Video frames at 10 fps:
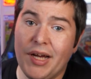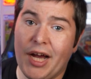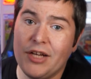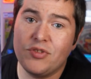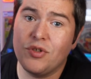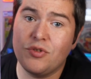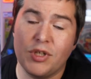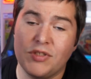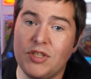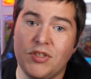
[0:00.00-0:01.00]
I just don't
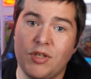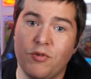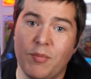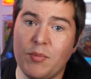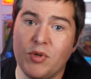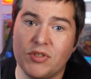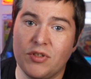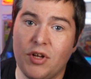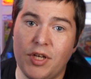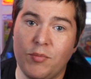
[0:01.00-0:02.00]
trust CGC with my books
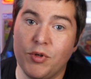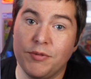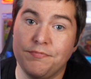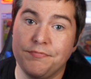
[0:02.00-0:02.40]
at all anymore.